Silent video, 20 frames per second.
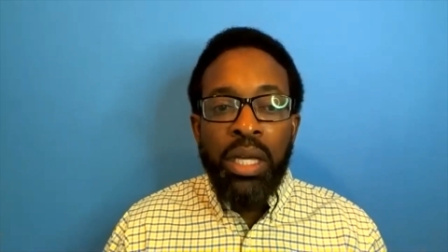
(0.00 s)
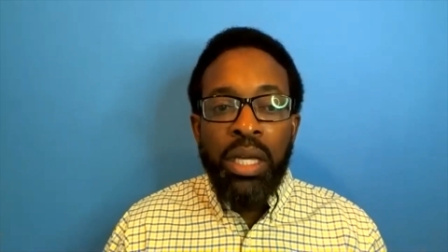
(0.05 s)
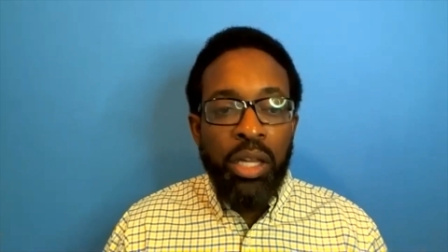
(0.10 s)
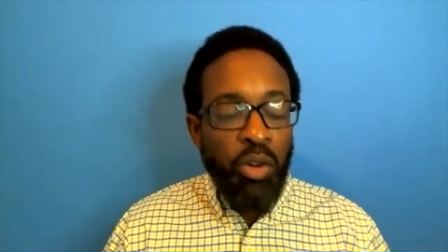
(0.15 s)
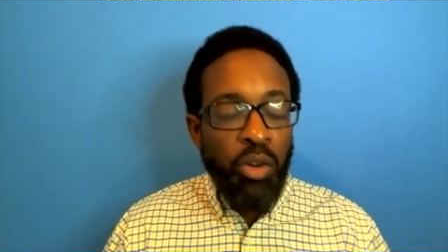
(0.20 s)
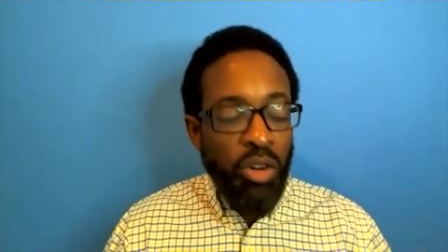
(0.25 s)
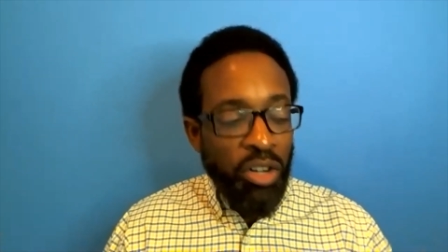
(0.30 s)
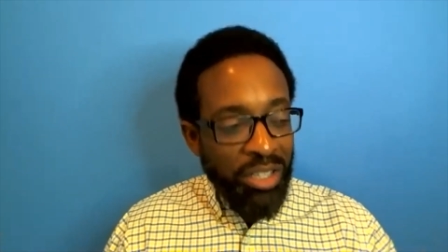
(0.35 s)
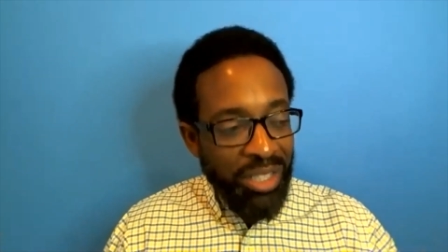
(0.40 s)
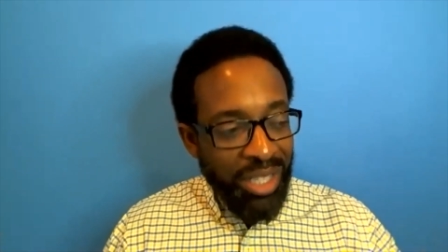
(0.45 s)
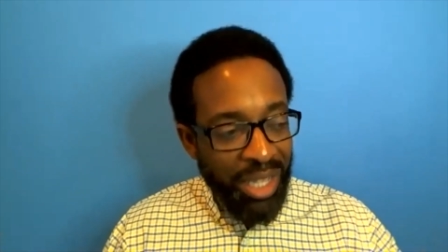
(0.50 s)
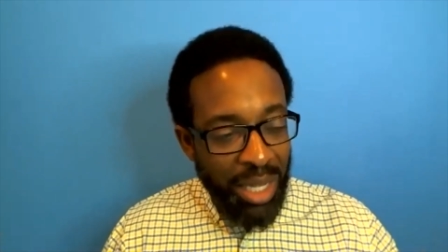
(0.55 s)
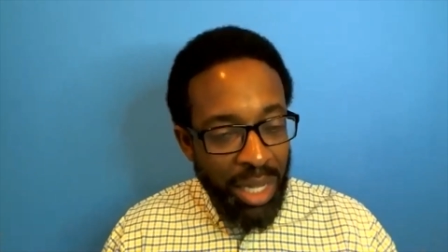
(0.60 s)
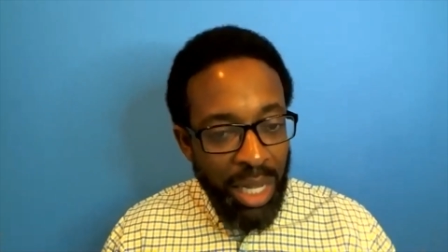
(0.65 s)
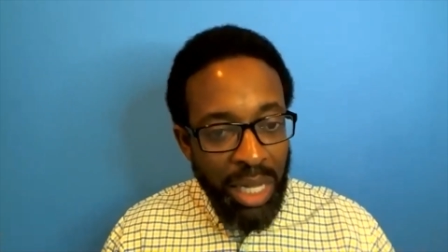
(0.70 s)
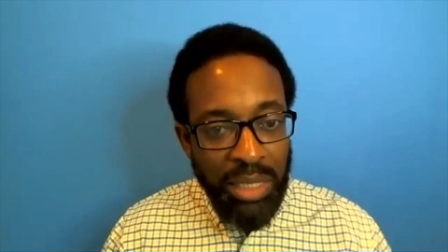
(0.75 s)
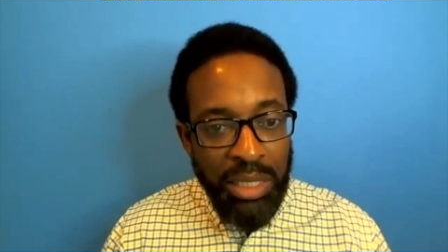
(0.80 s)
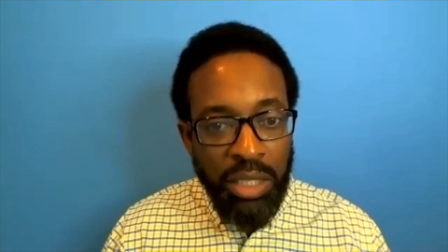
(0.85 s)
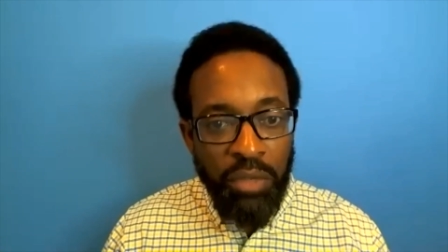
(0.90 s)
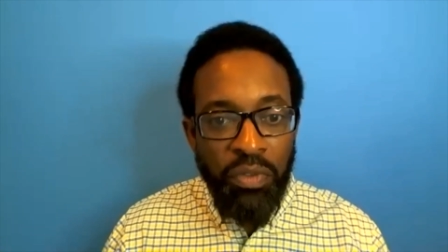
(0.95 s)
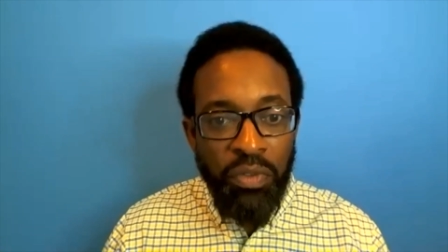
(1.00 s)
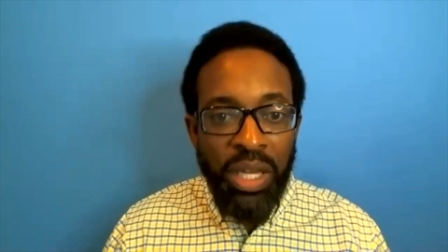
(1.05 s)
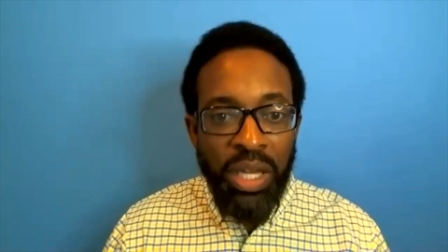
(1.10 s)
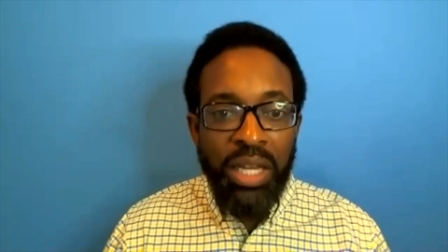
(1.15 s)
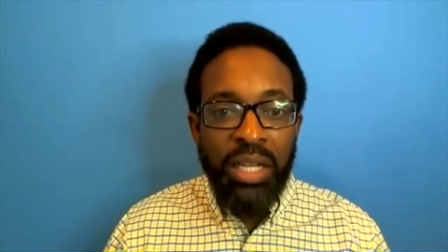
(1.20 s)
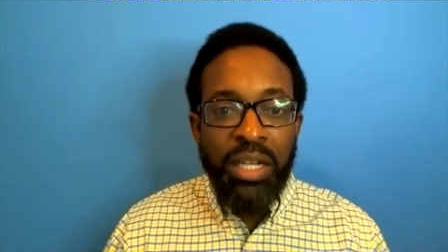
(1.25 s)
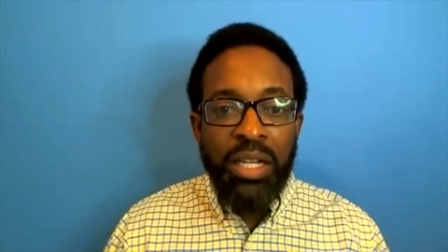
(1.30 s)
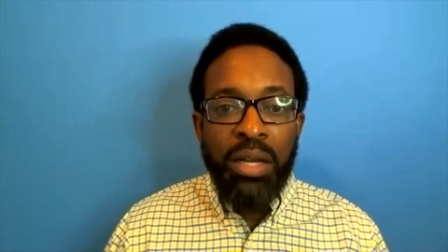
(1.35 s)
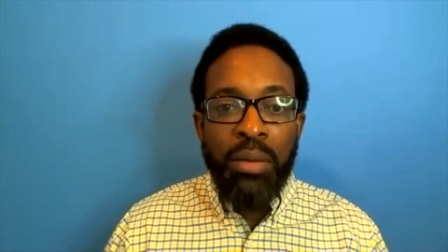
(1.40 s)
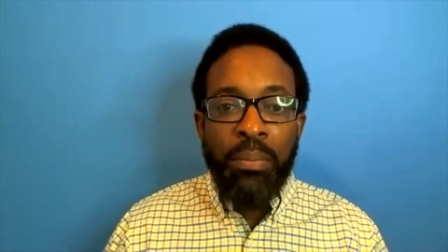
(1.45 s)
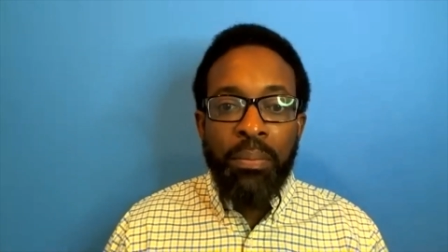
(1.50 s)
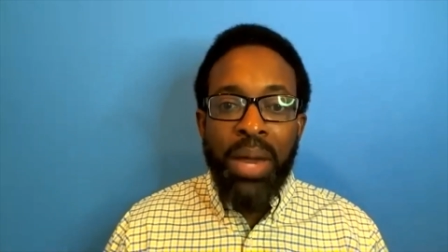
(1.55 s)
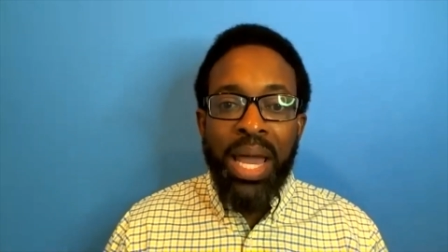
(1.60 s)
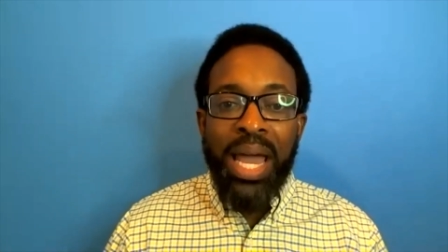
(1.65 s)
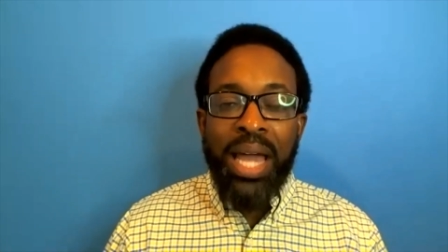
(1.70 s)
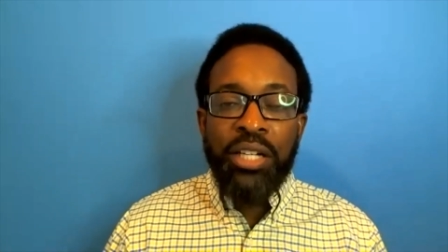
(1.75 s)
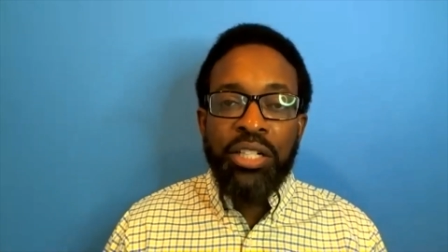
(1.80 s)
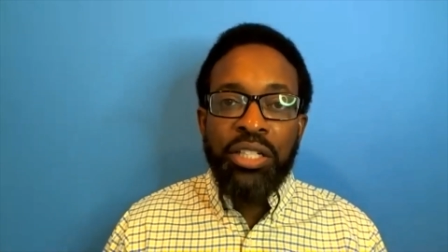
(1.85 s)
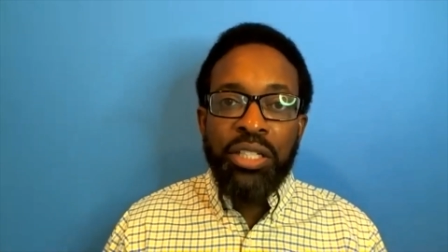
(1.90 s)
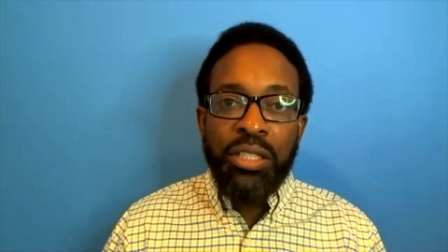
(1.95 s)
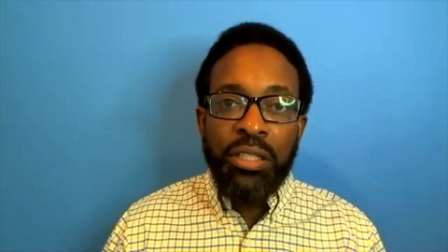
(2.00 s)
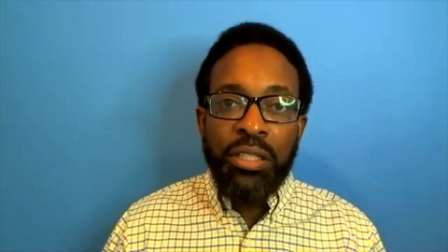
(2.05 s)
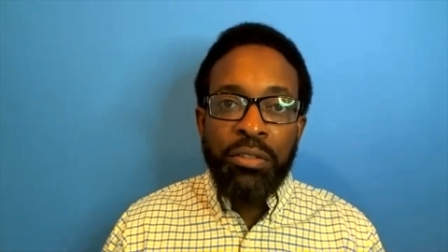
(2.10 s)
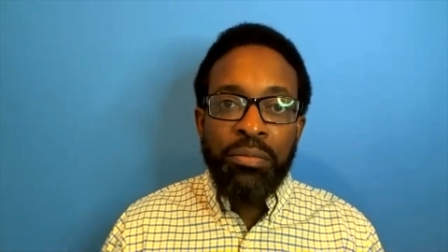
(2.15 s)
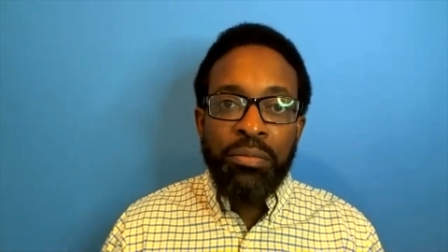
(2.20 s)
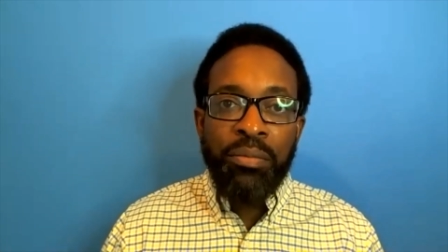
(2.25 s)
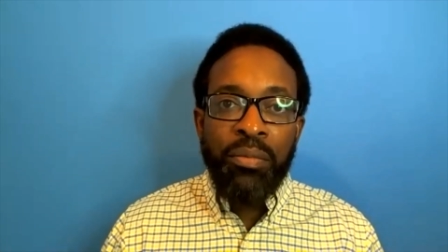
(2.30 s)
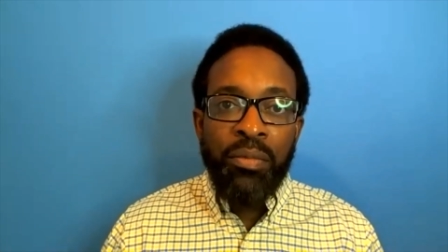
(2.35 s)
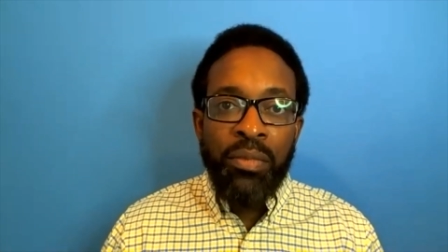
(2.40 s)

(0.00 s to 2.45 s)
in order to cultivate compassion,